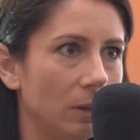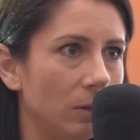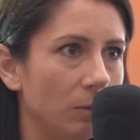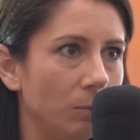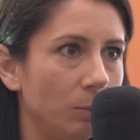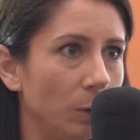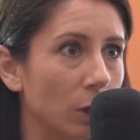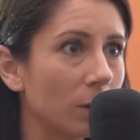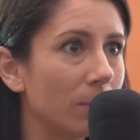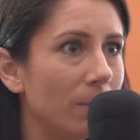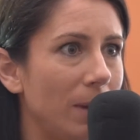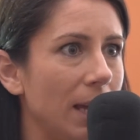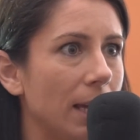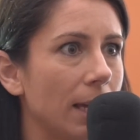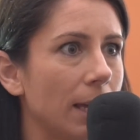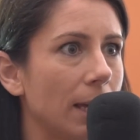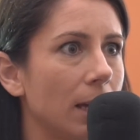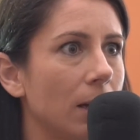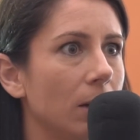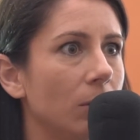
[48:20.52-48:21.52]

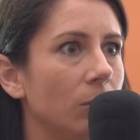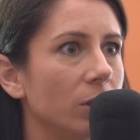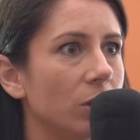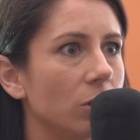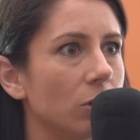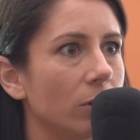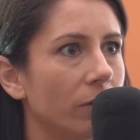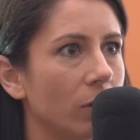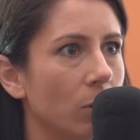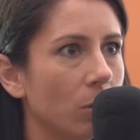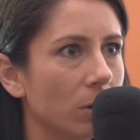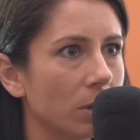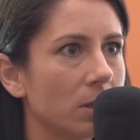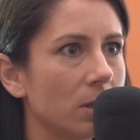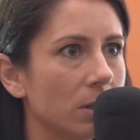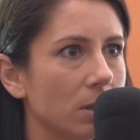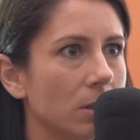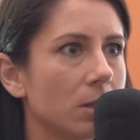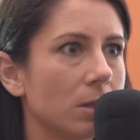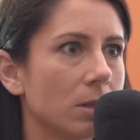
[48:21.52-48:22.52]
bookmaking, which of course
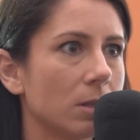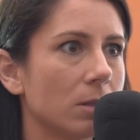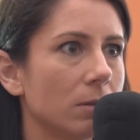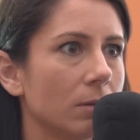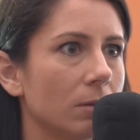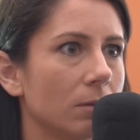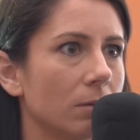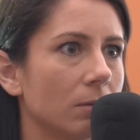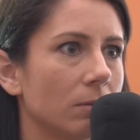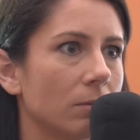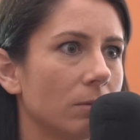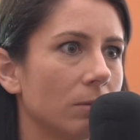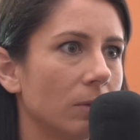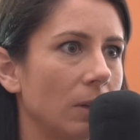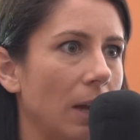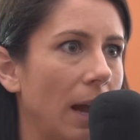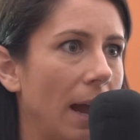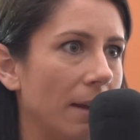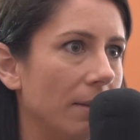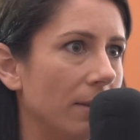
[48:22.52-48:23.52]
is,
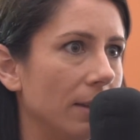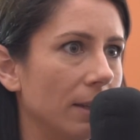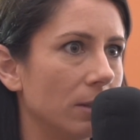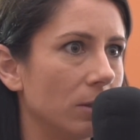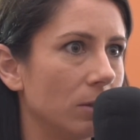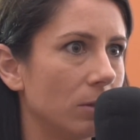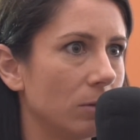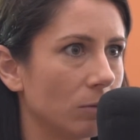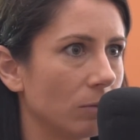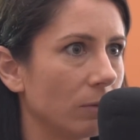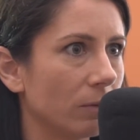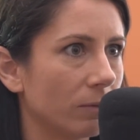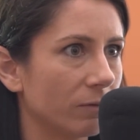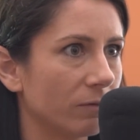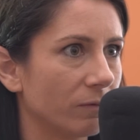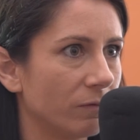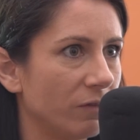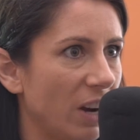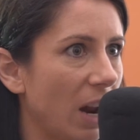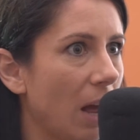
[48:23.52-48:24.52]
I think, is
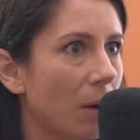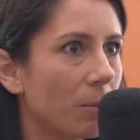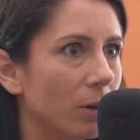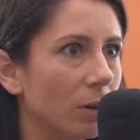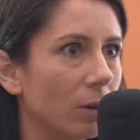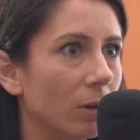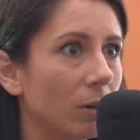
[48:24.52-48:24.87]
phenomenal.